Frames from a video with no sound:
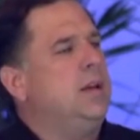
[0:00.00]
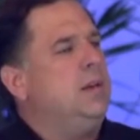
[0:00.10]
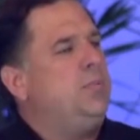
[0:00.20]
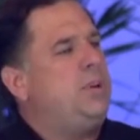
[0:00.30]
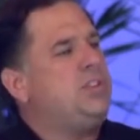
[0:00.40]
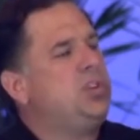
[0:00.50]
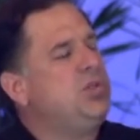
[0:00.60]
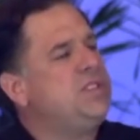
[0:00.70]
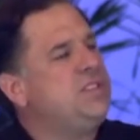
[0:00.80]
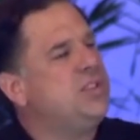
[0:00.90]
But he
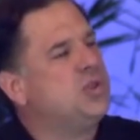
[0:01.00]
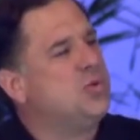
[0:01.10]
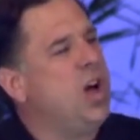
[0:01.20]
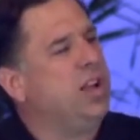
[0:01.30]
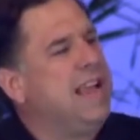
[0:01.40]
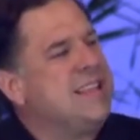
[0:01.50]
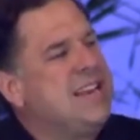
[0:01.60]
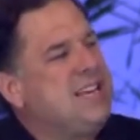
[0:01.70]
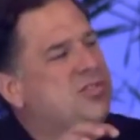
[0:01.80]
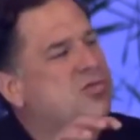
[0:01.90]
shows us the trunk, and then
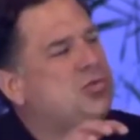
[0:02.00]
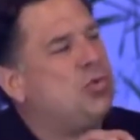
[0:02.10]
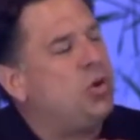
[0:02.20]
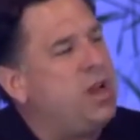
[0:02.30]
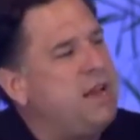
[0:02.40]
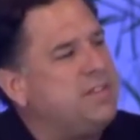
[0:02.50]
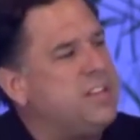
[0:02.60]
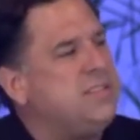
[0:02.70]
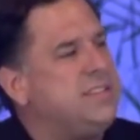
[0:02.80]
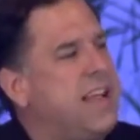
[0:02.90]
he drives
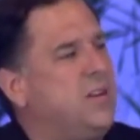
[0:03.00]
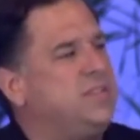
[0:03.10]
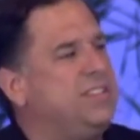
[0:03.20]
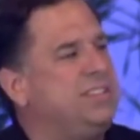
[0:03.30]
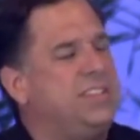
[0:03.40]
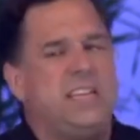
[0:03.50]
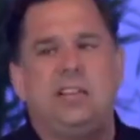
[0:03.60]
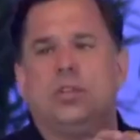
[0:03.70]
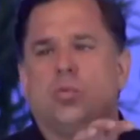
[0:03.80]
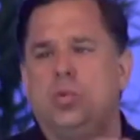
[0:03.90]
us down to see
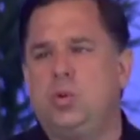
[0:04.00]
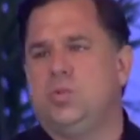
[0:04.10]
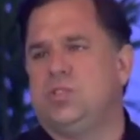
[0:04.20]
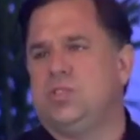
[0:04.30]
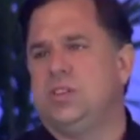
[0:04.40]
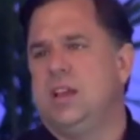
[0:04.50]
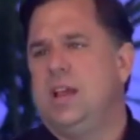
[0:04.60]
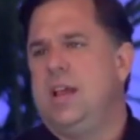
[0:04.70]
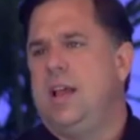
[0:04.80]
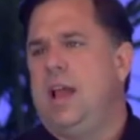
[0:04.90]
the roots.
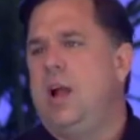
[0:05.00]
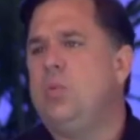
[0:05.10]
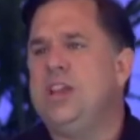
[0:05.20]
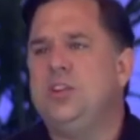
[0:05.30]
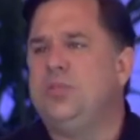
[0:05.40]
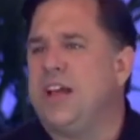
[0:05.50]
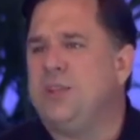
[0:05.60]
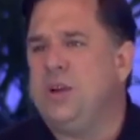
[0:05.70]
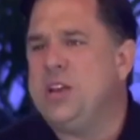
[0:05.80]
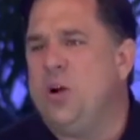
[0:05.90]
And we know
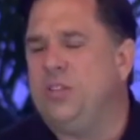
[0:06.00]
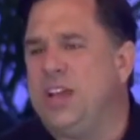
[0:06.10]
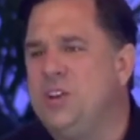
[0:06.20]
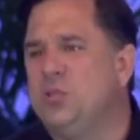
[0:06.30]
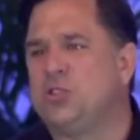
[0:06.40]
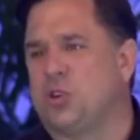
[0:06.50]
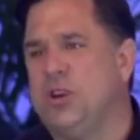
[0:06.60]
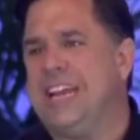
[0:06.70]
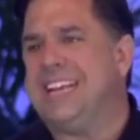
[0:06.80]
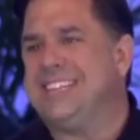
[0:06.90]
that no
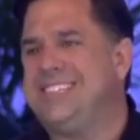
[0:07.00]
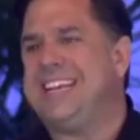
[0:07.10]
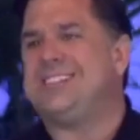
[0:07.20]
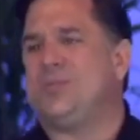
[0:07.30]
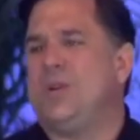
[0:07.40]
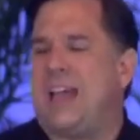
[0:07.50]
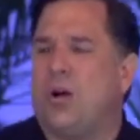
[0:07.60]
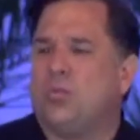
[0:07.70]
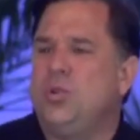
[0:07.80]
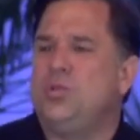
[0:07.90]
tree exists
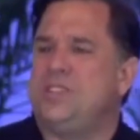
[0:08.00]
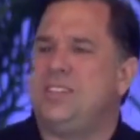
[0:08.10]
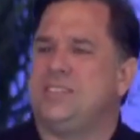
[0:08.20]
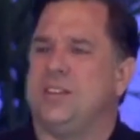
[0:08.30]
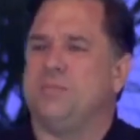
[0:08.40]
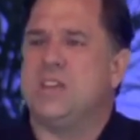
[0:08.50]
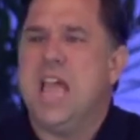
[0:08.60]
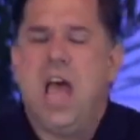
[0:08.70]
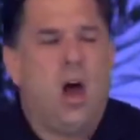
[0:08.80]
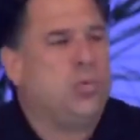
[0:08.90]
without root system.
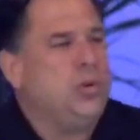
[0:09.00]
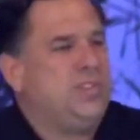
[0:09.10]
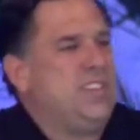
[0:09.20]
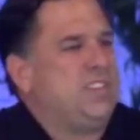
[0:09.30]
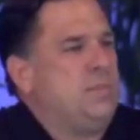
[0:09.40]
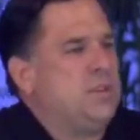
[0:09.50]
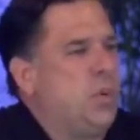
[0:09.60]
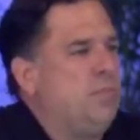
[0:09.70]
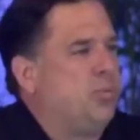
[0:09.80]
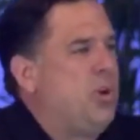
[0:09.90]
A root system is
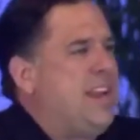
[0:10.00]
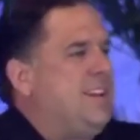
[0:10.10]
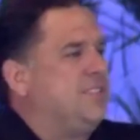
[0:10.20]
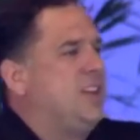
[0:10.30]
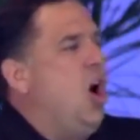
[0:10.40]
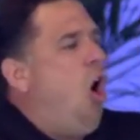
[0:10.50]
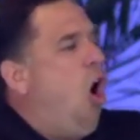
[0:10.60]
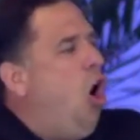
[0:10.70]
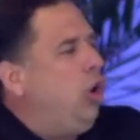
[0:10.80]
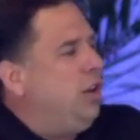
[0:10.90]
what brings
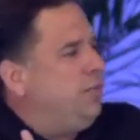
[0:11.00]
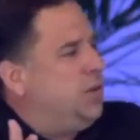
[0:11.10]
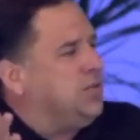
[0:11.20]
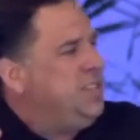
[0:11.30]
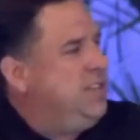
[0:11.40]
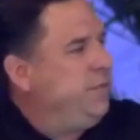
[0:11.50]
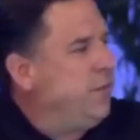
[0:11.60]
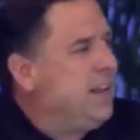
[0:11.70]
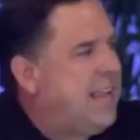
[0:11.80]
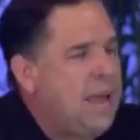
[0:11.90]
all of those
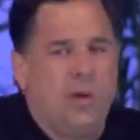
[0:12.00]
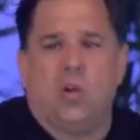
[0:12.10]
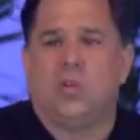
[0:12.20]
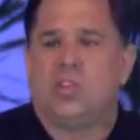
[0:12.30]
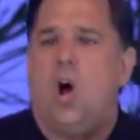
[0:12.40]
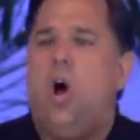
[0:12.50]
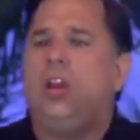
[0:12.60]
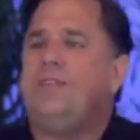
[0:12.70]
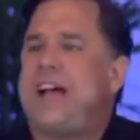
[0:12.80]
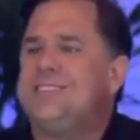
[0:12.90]
different chemicals and all
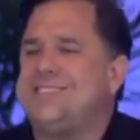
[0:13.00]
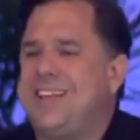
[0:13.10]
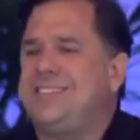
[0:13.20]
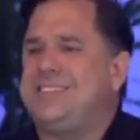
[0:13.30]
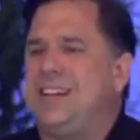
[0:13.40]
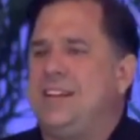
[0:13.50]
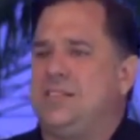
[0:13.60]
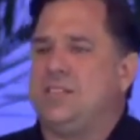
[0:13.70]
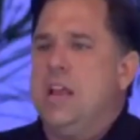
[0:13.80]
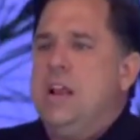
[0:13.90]
of that
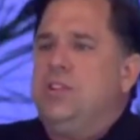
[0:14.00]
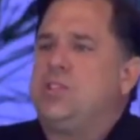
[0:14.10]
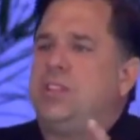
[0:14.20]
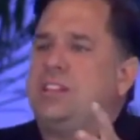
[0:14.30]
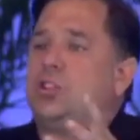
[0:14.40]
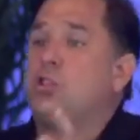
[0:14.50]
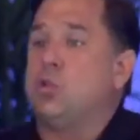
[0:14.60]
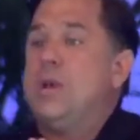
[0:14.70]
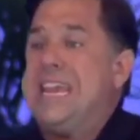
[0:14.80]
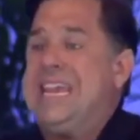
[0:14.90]
sustenance so that the
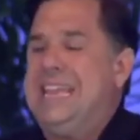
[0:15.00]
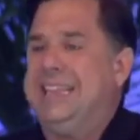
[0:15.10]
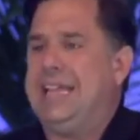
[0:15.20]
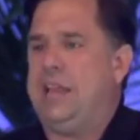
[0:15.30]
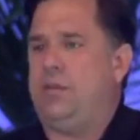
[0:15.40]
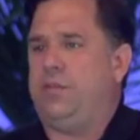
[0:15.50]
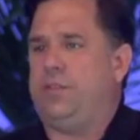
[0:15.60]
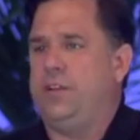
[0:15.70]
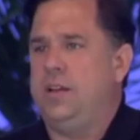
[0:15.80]
tree can live.